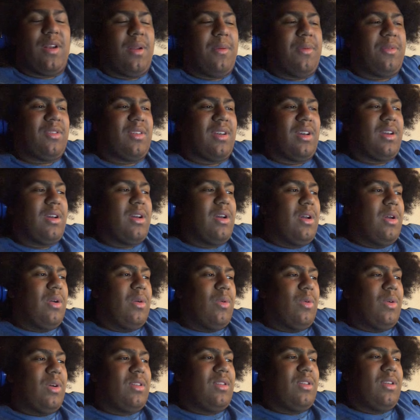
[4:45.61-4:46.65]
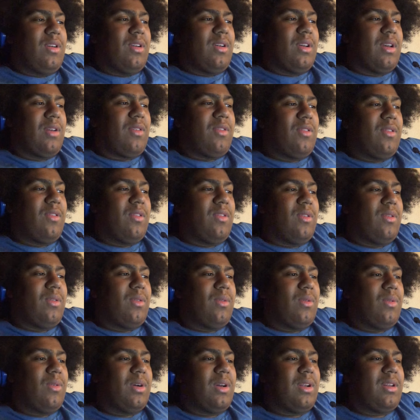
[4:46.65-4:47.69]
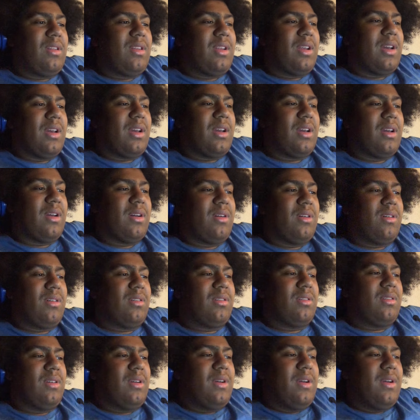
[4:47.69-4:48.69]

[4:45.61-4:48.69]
I was like, what the what the hell?